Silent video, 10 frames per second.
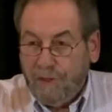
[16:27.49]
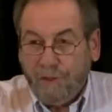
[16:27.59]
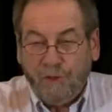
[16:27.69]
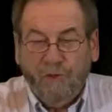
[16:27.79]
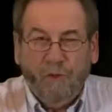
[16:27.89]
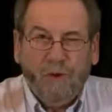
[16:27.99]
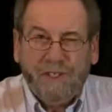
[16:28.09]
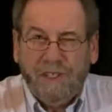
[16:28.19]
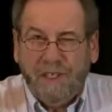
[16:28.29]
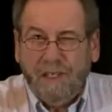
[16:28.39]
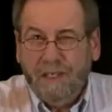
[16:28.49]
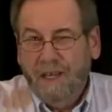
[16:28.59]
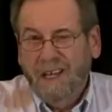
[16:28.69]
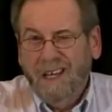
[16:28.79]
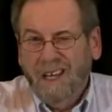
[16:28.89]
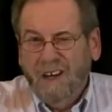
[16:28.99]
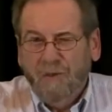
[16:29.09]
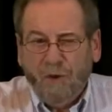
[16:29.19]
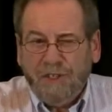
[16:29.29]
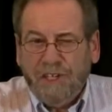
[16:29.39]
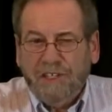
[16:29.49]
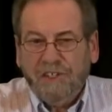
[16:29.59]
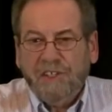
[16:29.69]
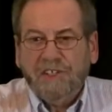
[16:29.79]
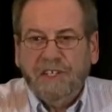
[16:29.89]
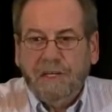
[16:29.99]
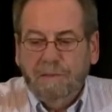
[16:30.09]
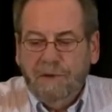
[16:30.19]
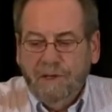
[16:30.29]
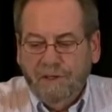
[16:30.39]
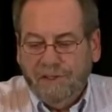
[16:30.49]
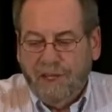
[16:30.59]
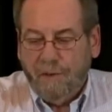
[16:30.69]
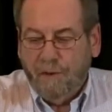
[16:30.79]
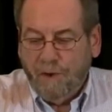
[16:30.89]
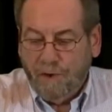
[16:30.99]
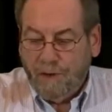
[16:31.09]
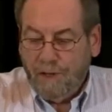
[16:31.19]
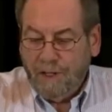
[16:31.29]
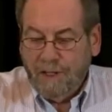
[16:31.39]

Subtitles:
There was 14 to 16 bills that were